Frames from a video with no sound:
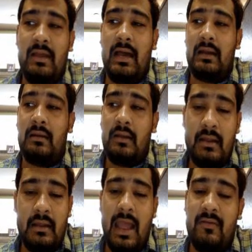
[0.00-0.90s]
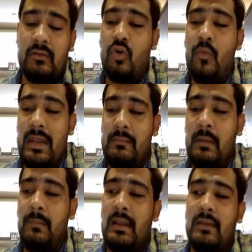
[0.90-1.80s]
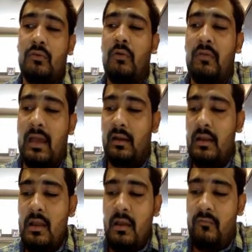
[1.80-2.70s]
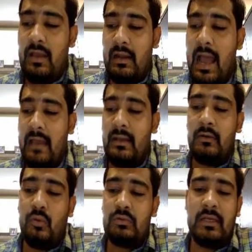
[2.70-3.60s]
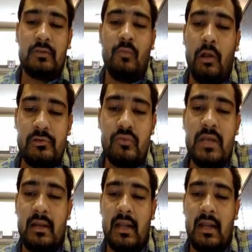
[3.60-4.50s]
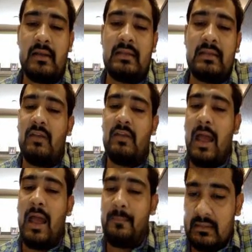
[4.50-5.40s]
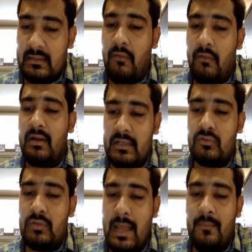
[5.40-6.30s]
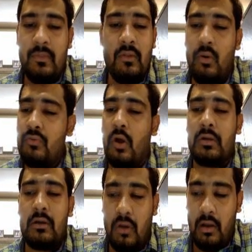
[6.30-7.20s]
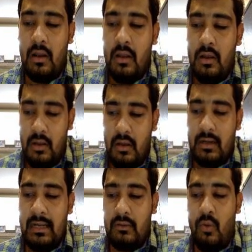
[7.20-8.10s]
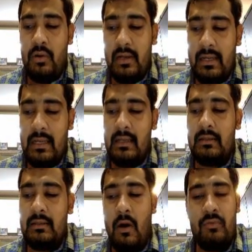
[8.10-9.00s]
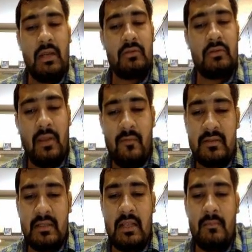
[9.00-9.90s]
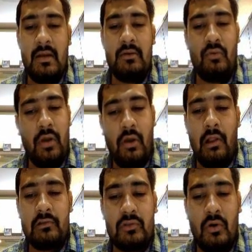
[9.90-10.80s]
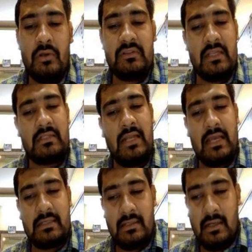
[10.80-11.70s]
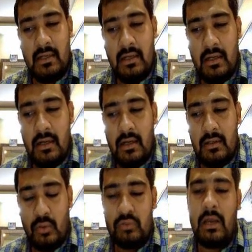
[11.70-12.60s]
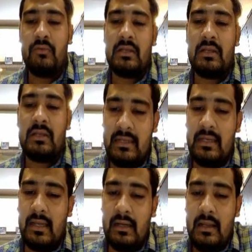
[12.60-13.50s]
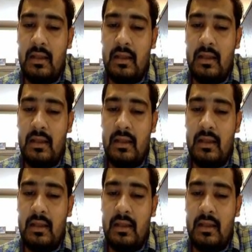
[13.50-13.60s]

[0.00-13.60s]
are having so many people, and we are hiring 2-3 small junior trainers and we are bypassing our trainings to them. No, not at all, right? Only the founders of Namaste German, today also, since last 2009 year,